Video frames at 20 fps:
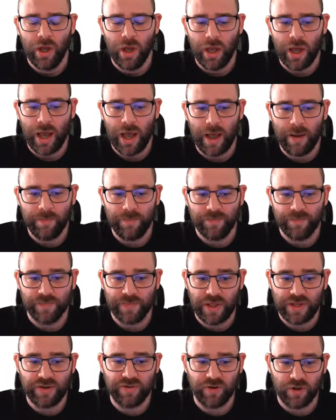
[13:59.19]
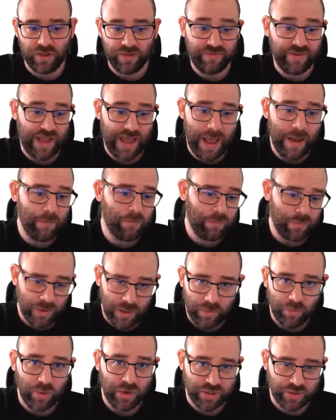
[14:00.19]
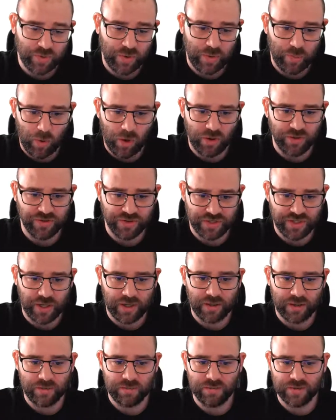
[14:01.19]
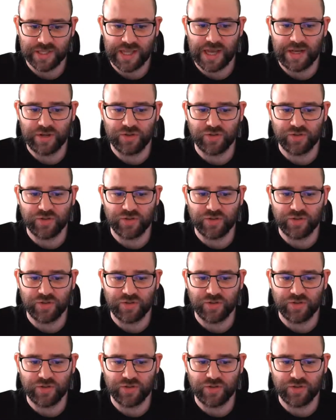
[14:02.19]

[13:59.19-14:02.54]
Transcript: Then you've got the VM in which we want to stage